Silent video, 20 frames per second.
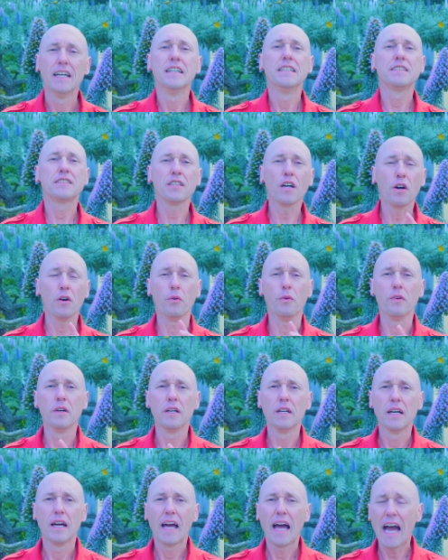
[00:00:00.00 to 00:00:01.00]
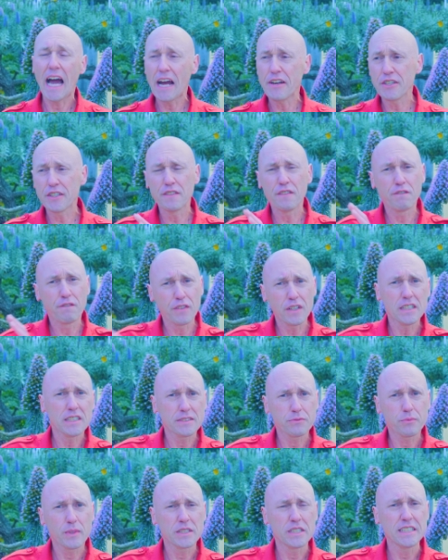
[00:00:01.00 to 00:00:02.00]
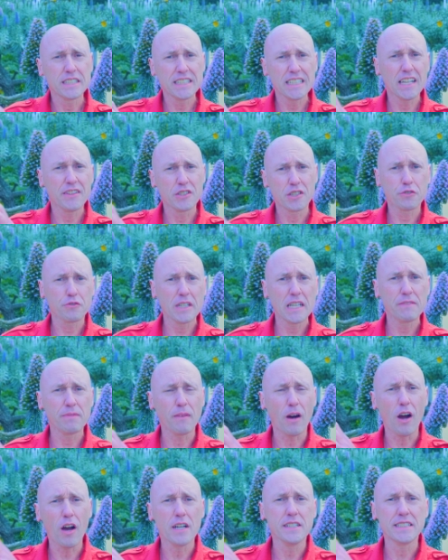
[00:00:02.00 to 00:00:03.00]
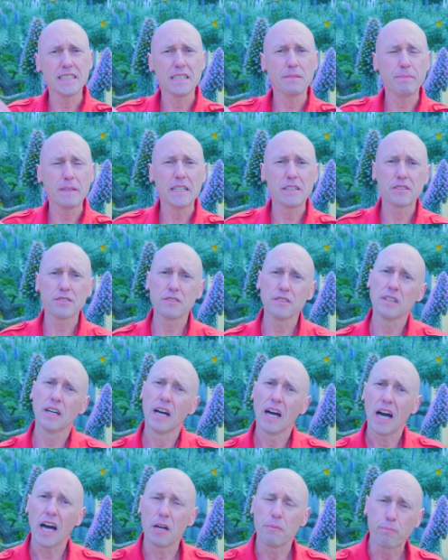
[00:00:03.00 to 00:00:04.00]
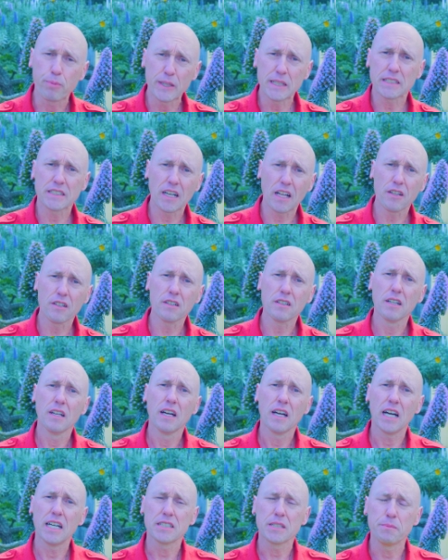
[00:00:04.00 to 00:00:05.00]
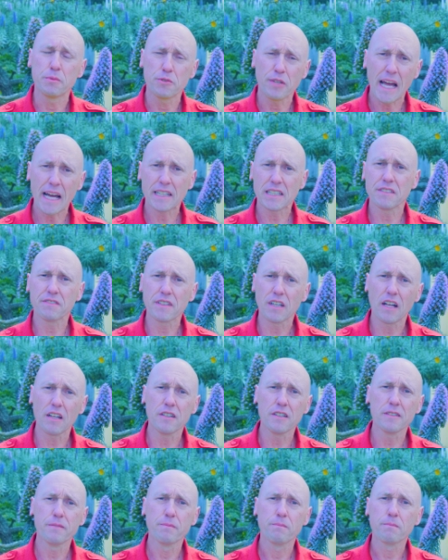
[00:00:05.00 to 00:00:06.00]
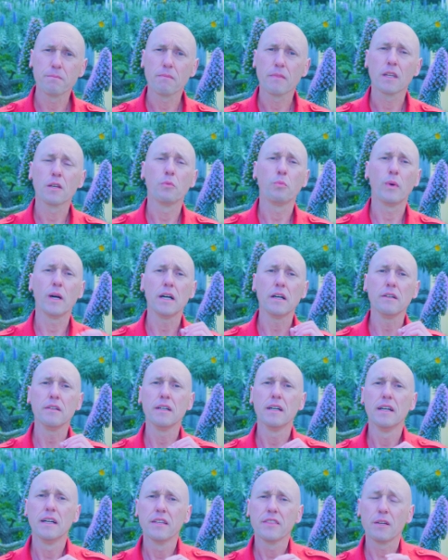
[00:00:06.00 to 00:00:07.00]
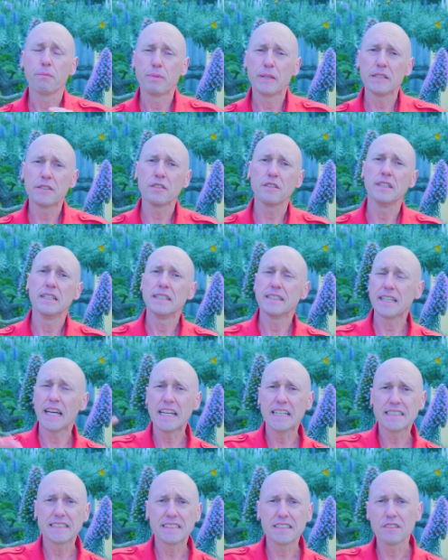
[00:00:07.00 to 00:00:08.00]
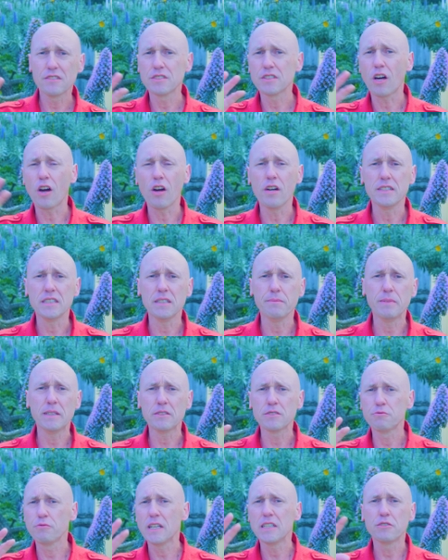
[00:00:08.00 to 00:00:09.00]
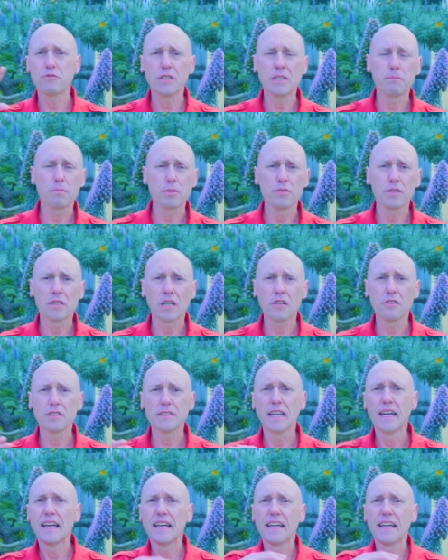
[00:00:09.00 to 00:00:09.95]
So how do you convert what you see on the screen from RGB to a print color, a subtractive color? Well, the printer takes those RGB, those red, green, blue colors,